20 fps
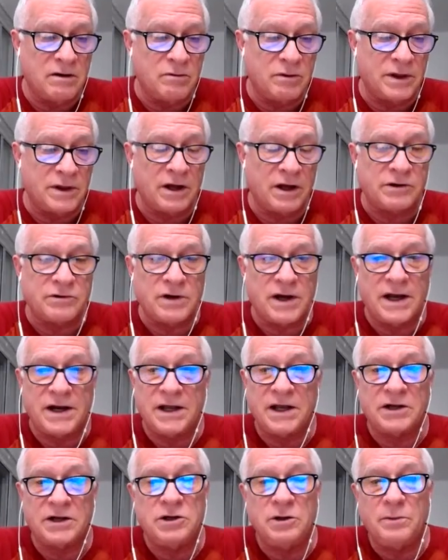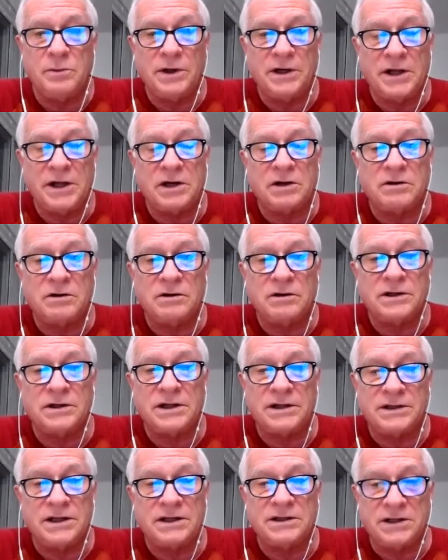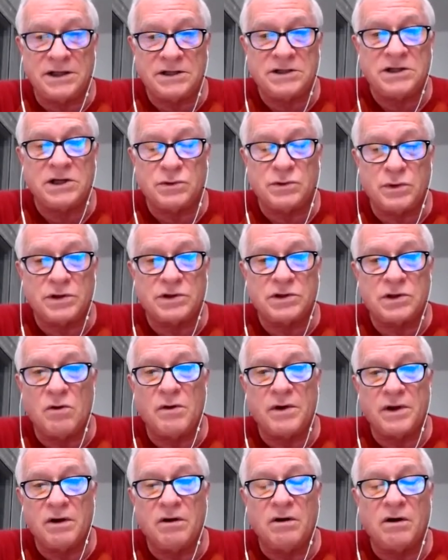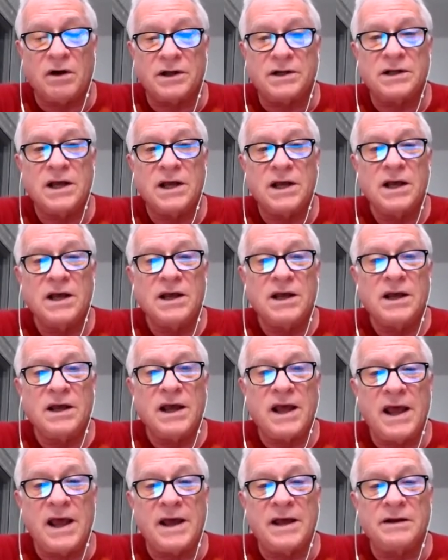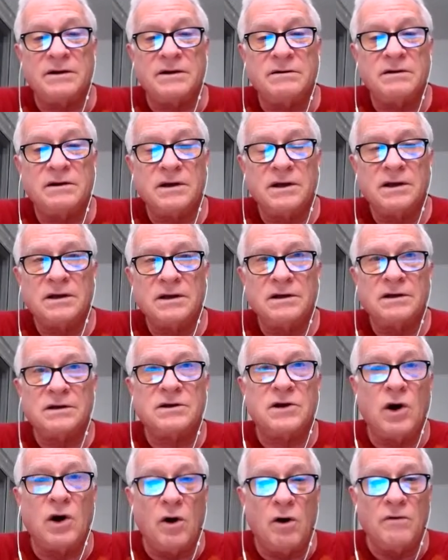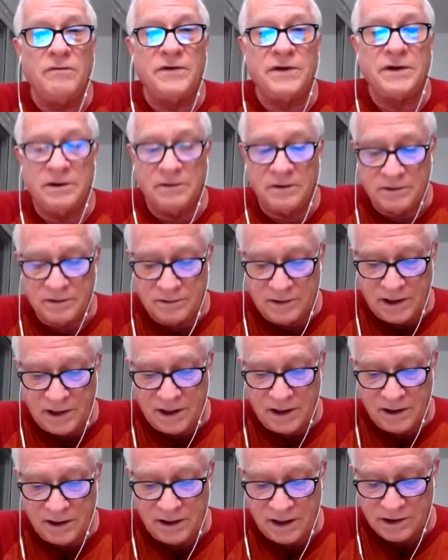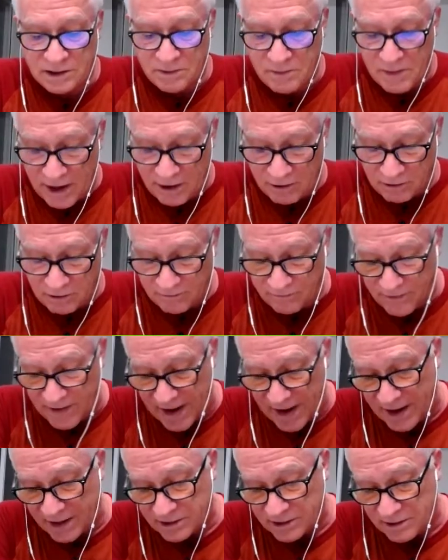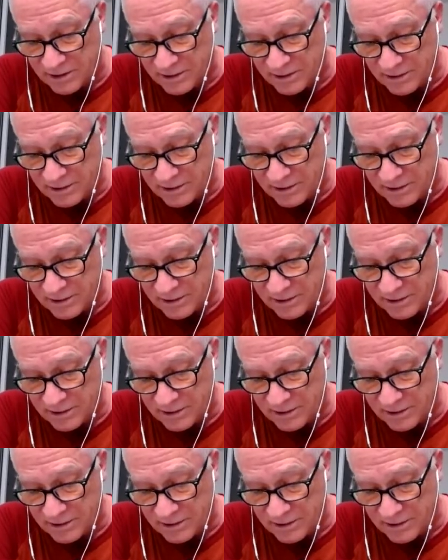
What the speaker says: without trying to get too political, this is what's going on. And COVID, as a matter of fact,